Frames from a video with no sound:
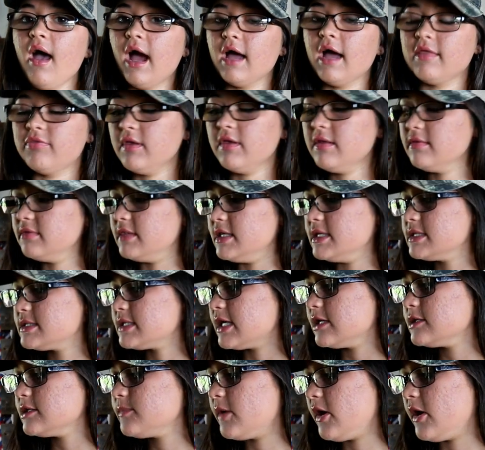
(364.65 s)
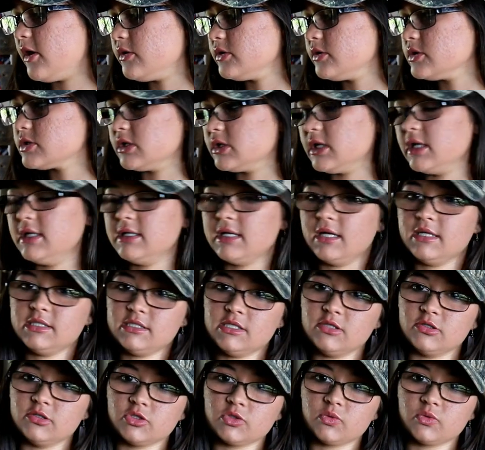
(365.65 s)
I think these size bottles are like
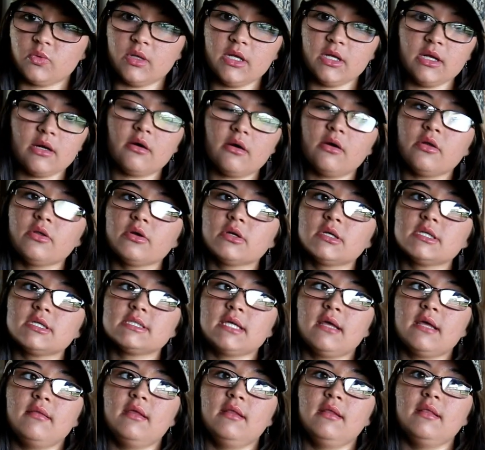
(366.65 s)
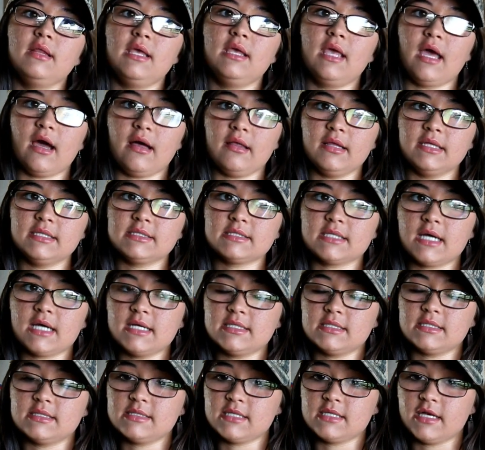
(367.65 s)
$19 or $20, and then the gallon
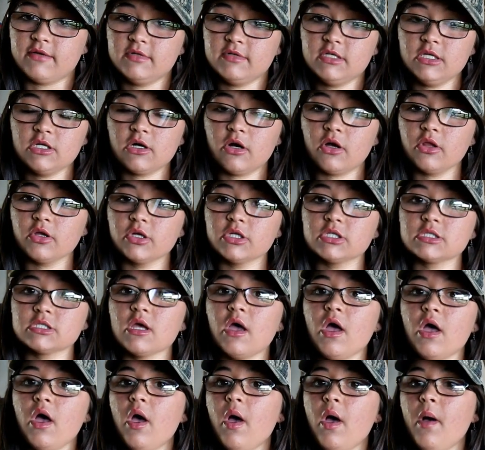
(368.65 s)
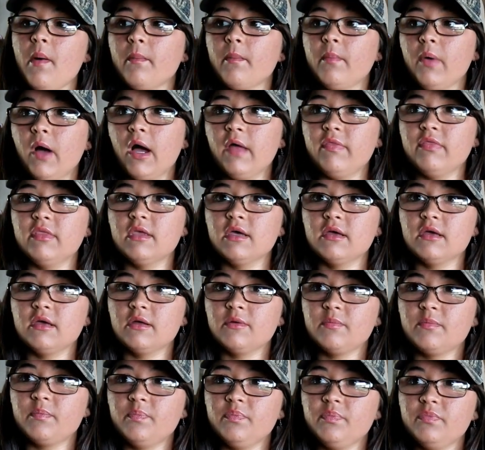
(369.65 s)
size is $70. But
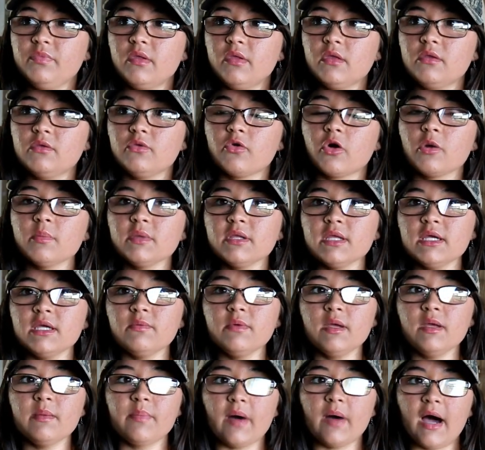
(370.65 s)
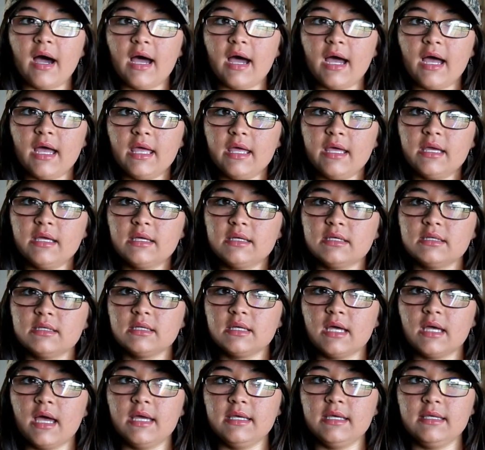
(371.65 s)
the normally we buy
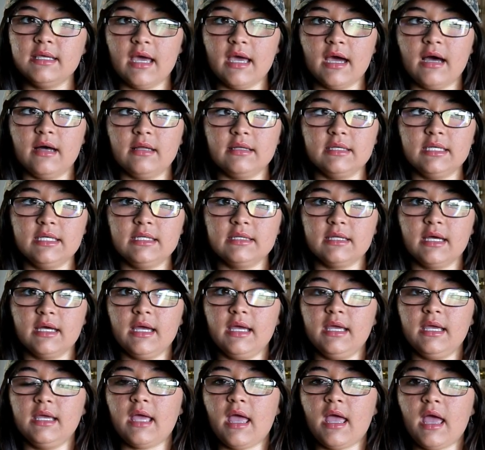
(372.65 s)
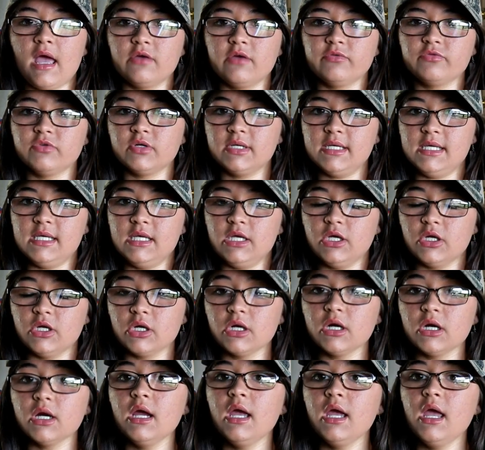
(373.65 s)
a gallon like every
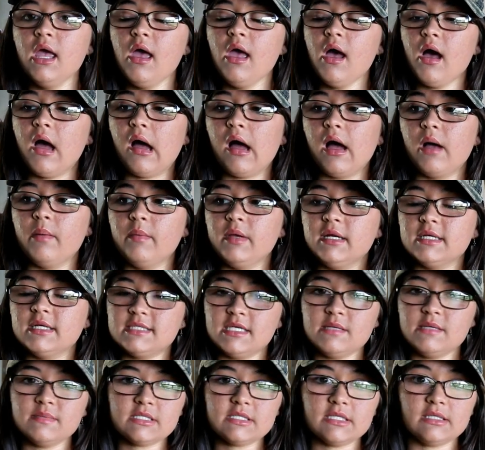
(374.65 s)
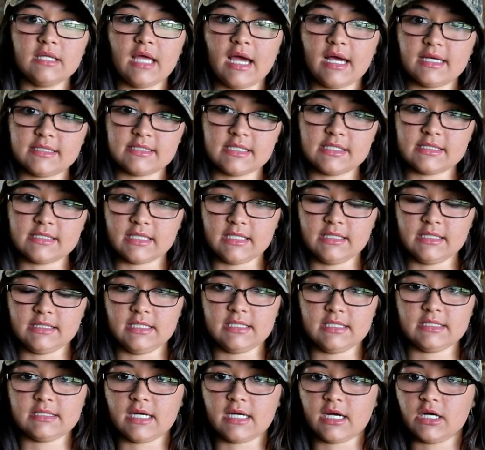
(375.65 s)
year, and it seems to last us like
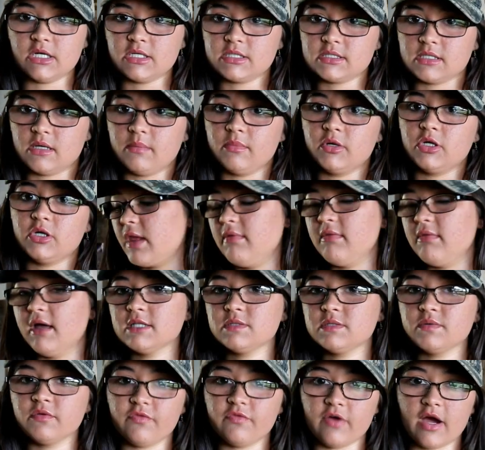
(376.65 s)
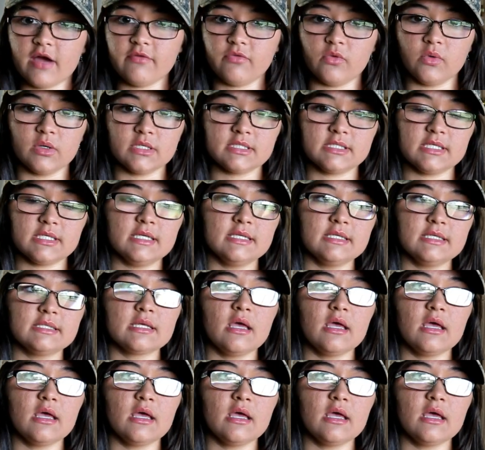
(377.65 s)
the entire summer, and that's with five horses.